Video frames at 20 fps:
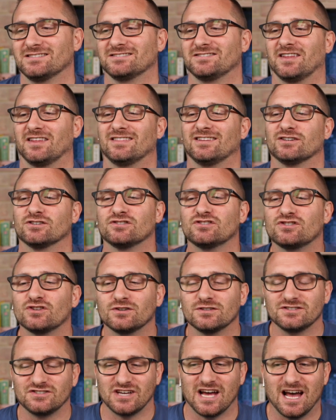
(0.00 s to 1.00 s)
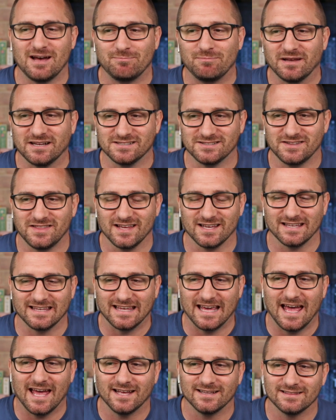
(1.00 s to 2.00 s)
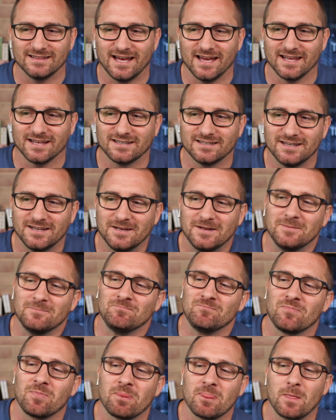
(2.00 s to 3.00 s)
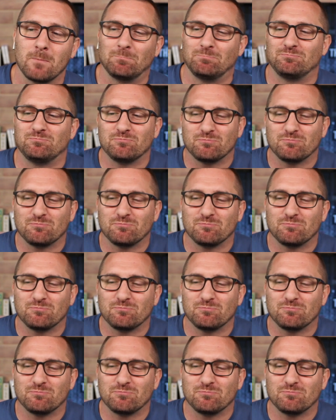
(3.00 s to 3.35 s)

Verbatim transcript: just that there are certain topics that get like yeah.